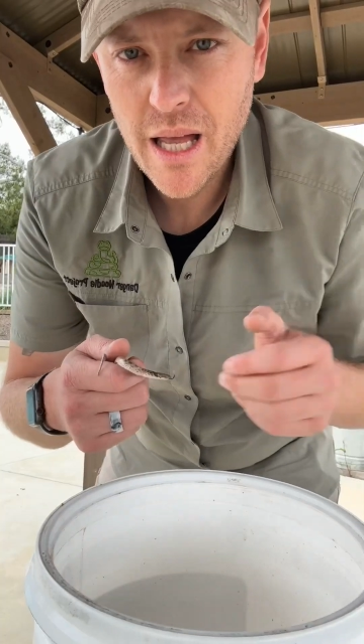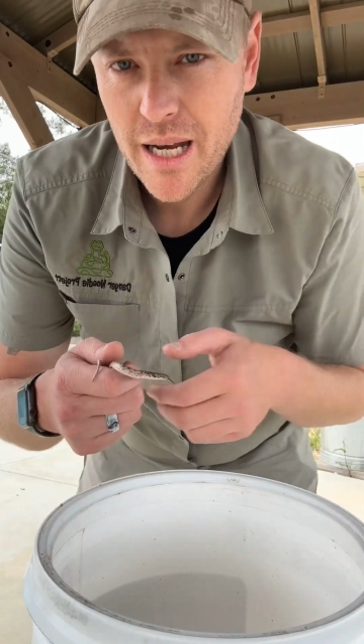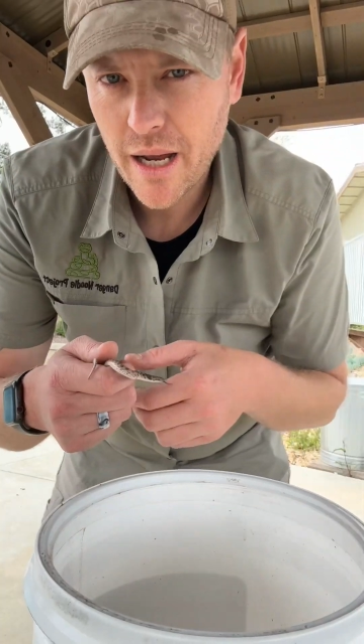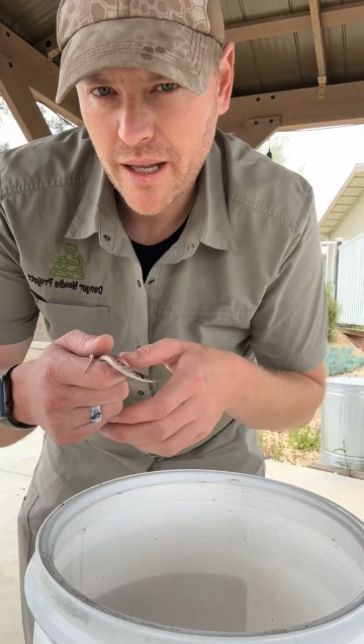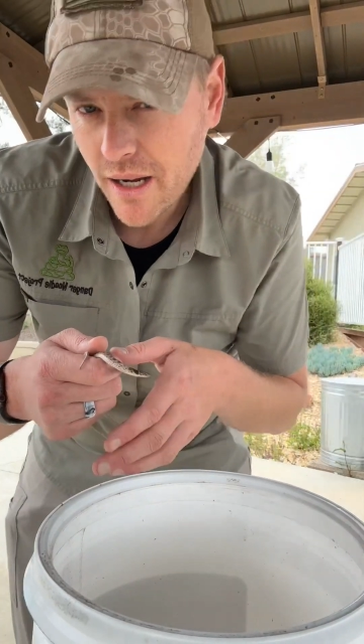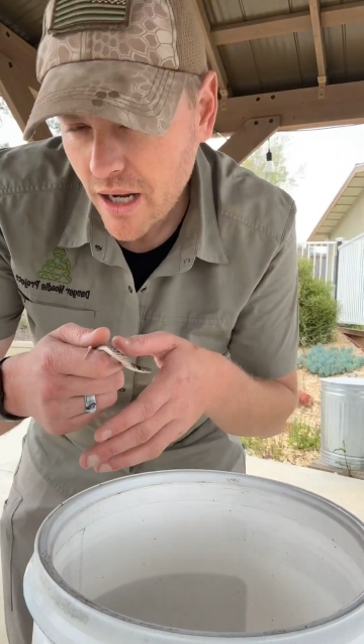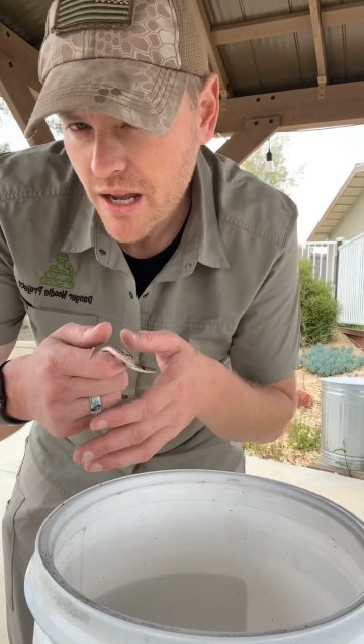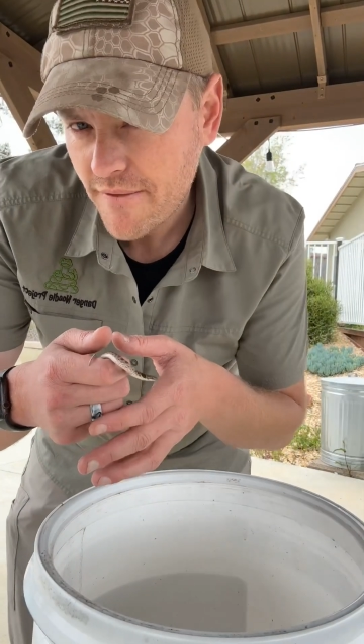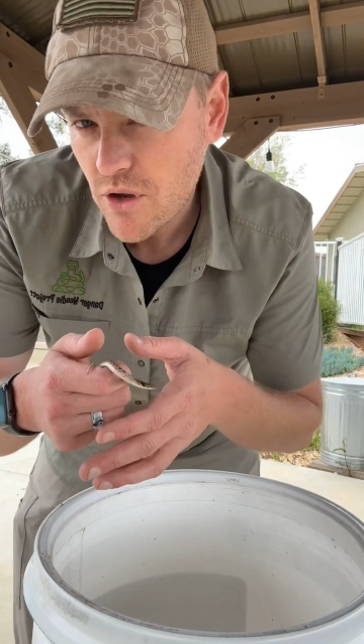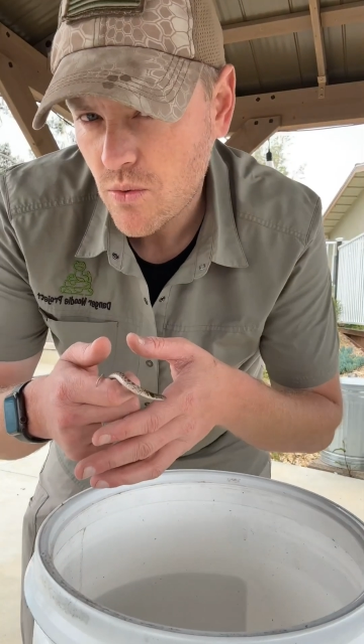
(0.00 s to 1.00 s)
Now, can any
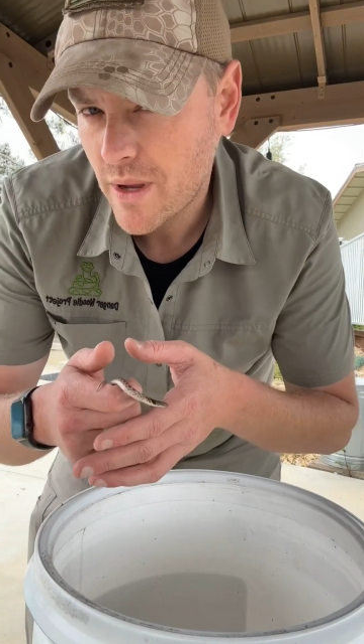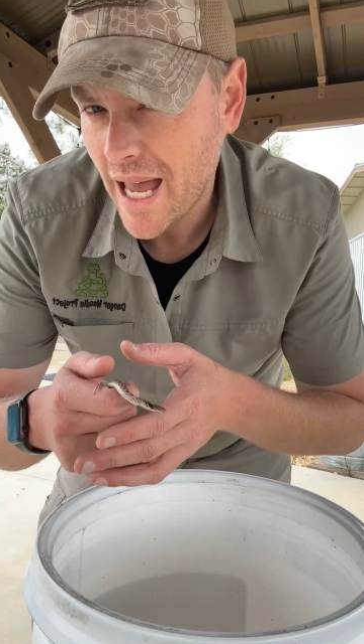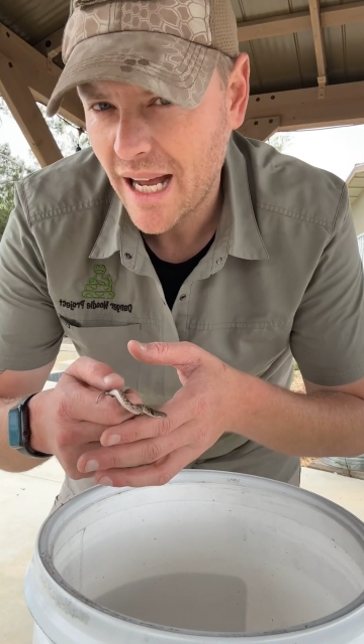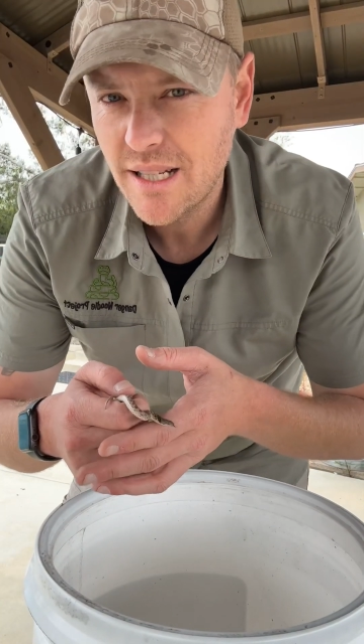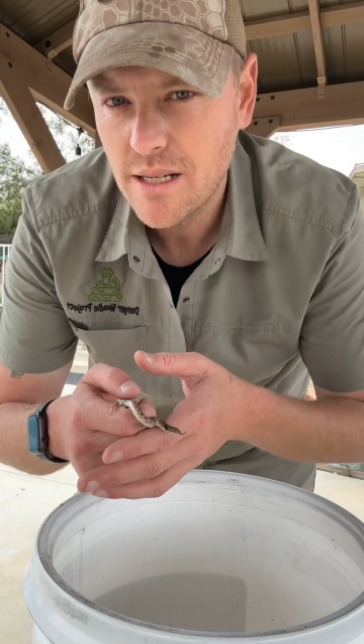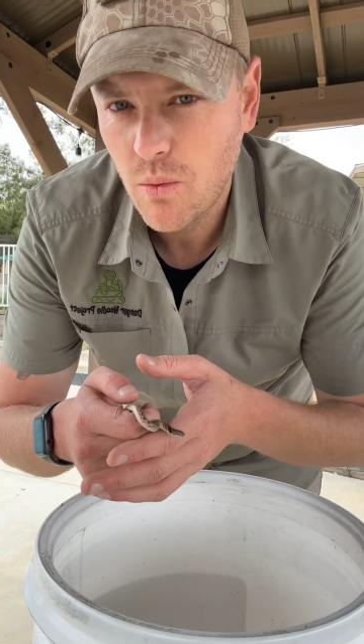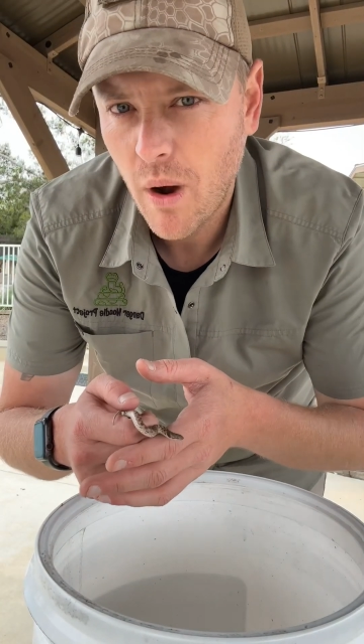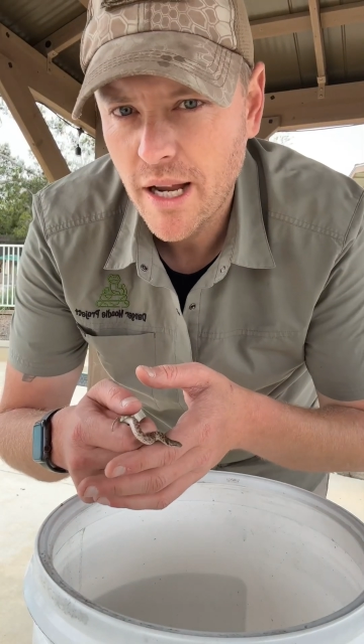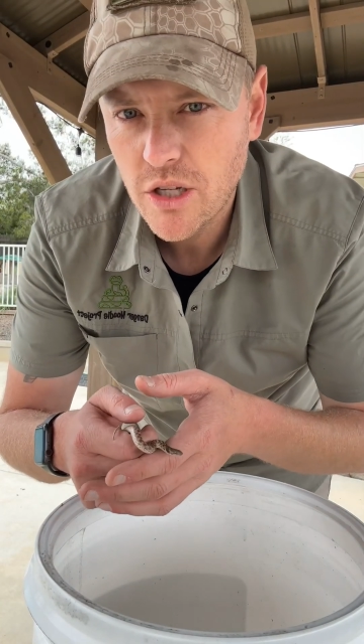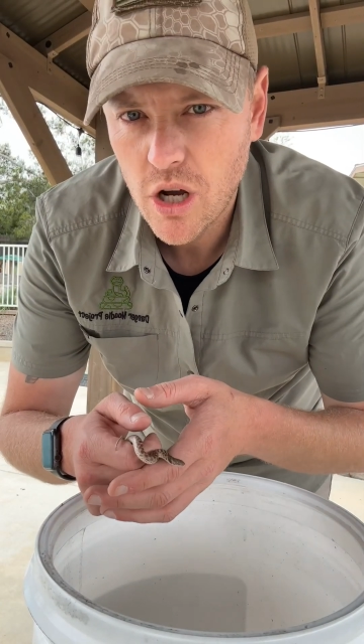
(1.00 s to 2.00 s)
of you guess
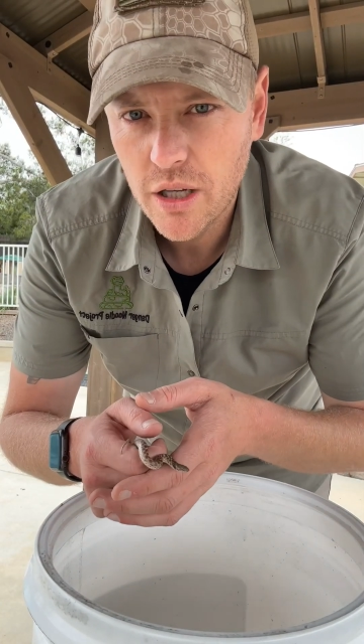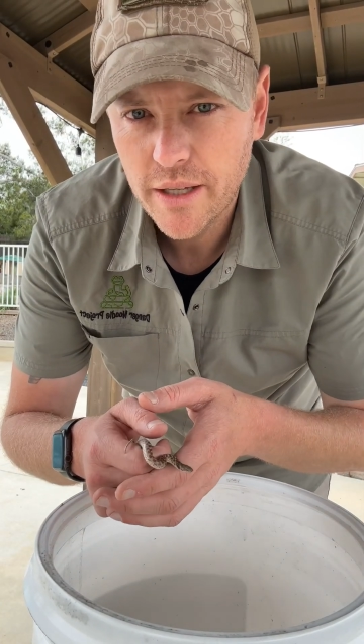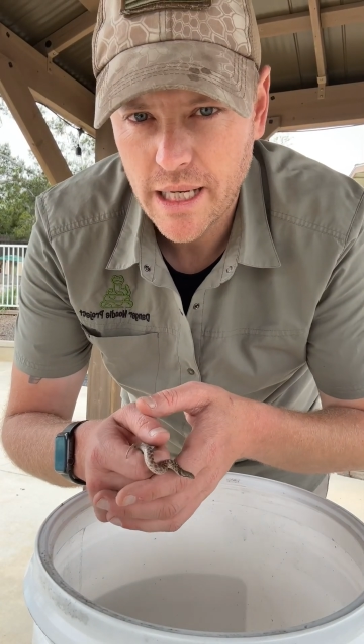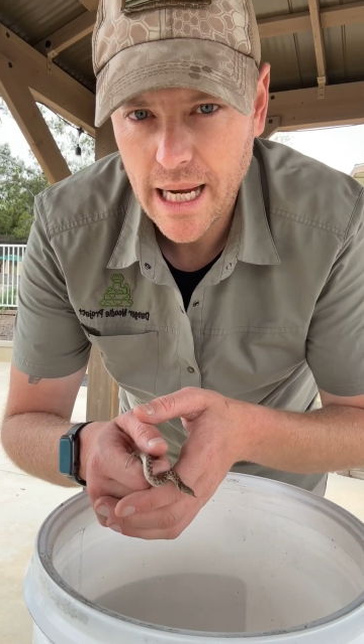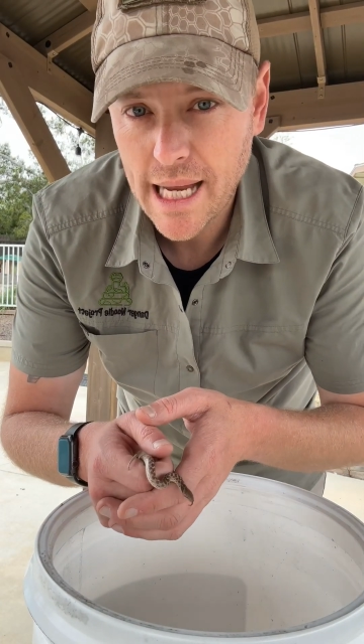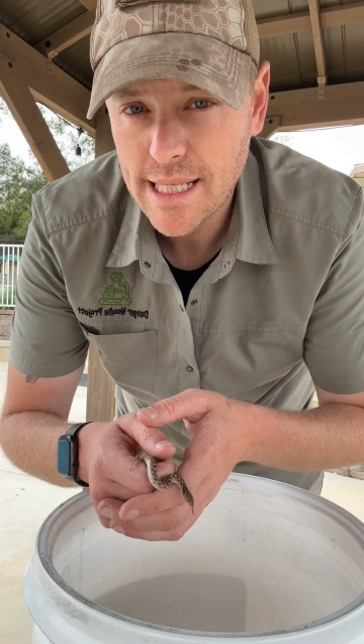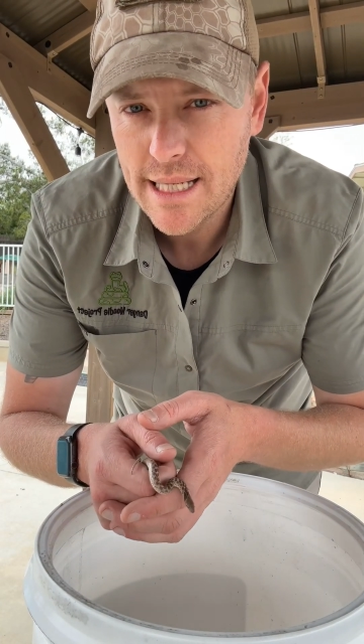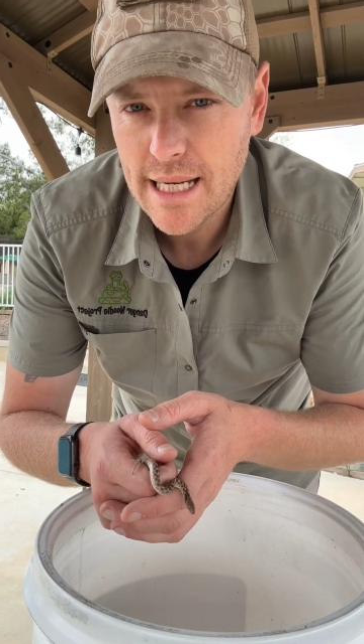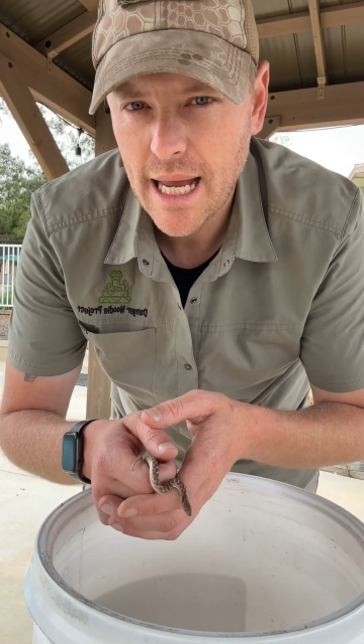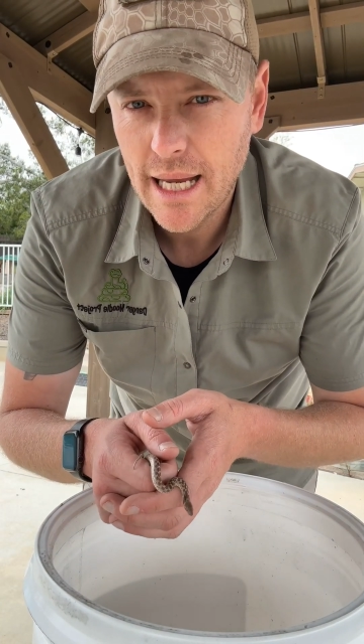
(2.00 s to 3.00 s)
why he's called the night
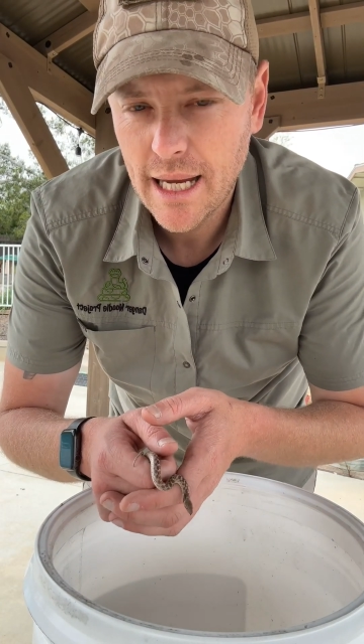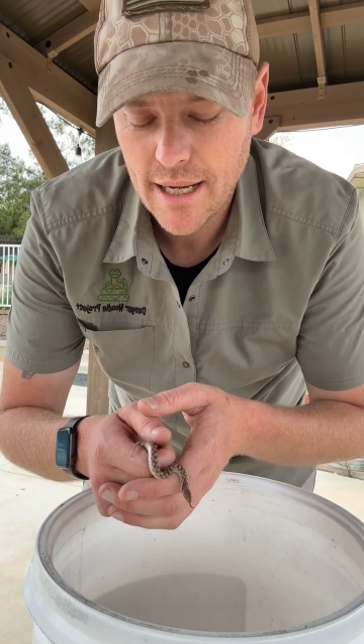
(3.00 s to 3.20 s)
snake?